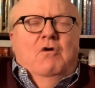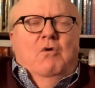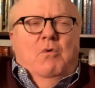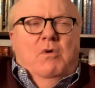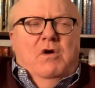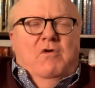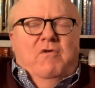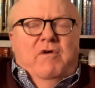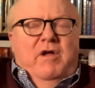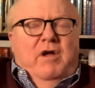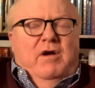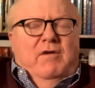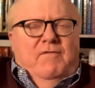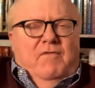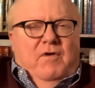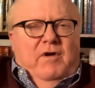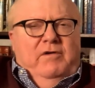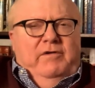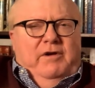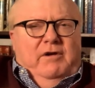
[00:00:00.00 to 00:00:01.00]
who agree
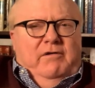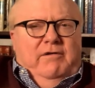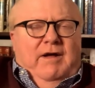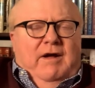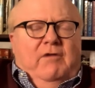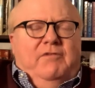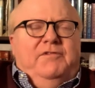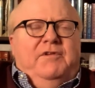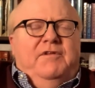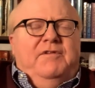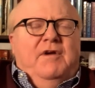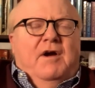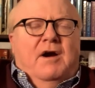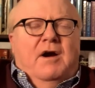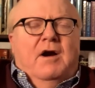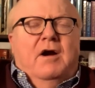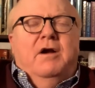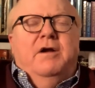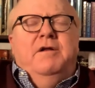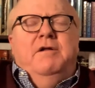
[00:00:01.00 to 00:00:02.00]
on very little else, it's
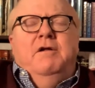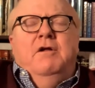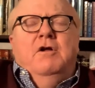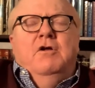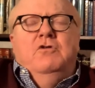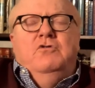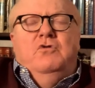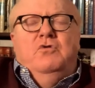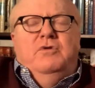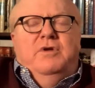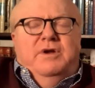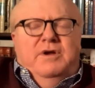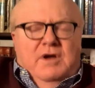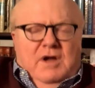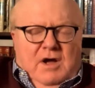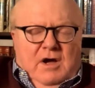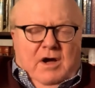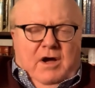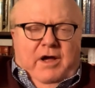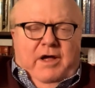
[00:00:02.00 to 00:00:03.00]
hard to
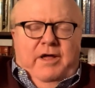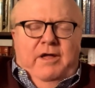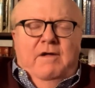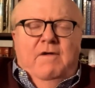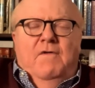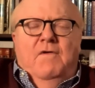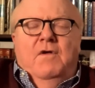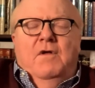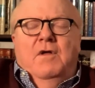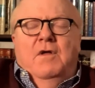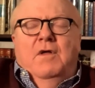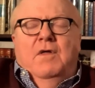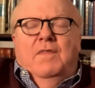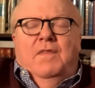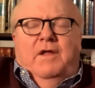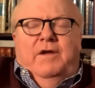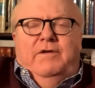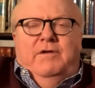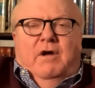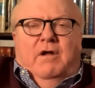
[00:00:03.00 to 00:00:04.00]
deny
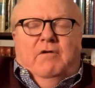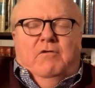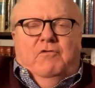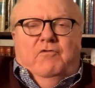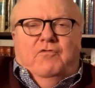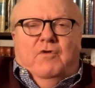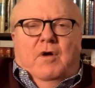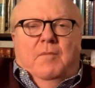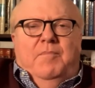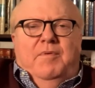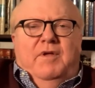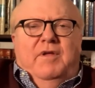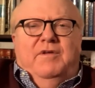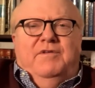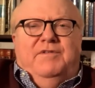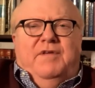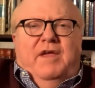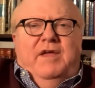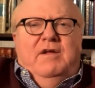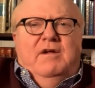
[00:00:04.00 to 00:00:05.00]
that Donald Trump
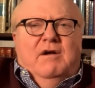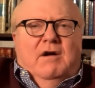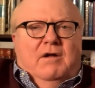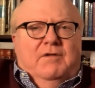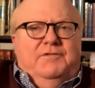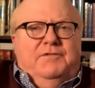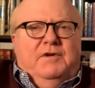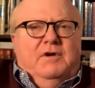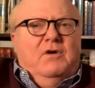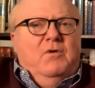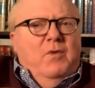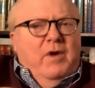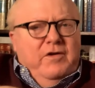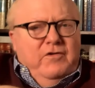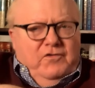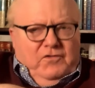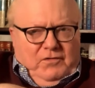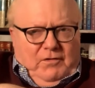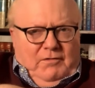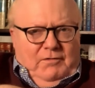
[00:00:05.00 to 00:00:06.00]
is a
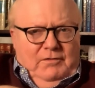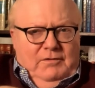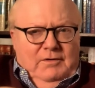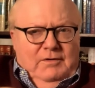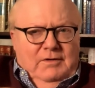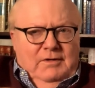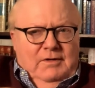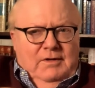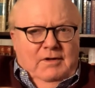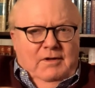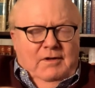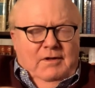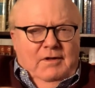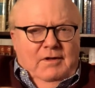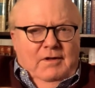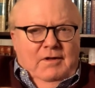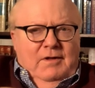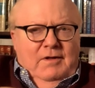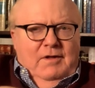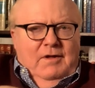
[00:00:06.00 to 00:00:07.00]
consequential
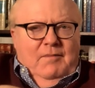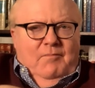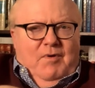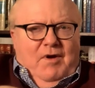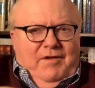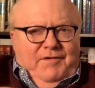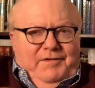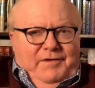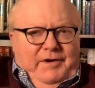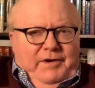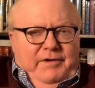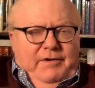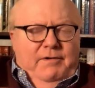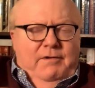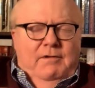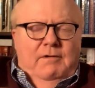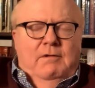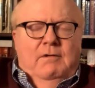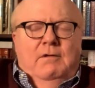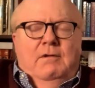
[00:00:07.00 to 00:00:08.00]
president.
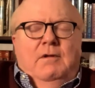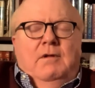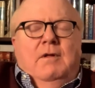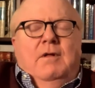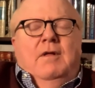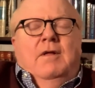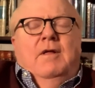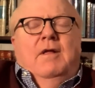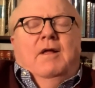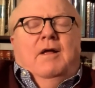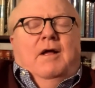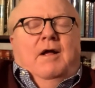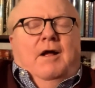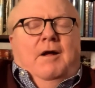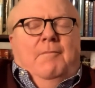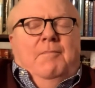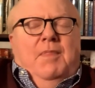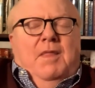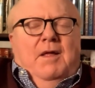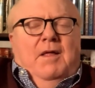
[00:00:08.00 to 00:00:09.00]

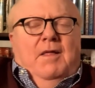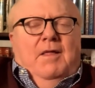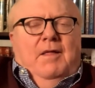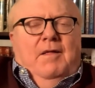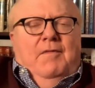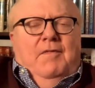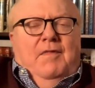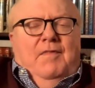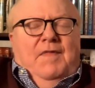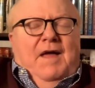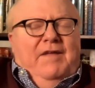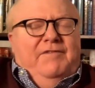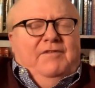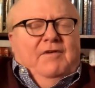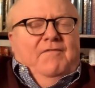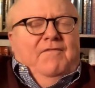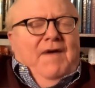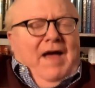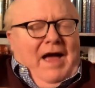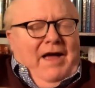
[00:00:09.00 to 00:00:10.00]
Um,
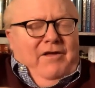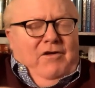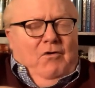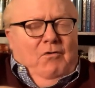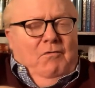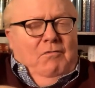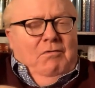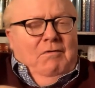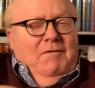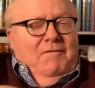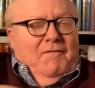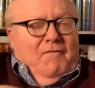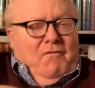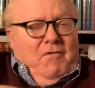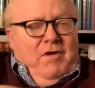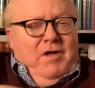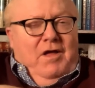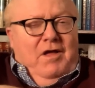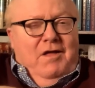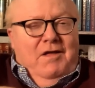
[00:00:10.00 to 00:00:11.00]
that's a value
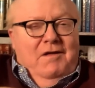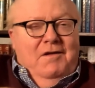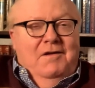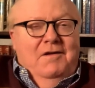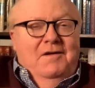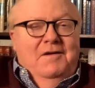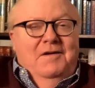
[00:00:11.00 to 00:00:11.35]
free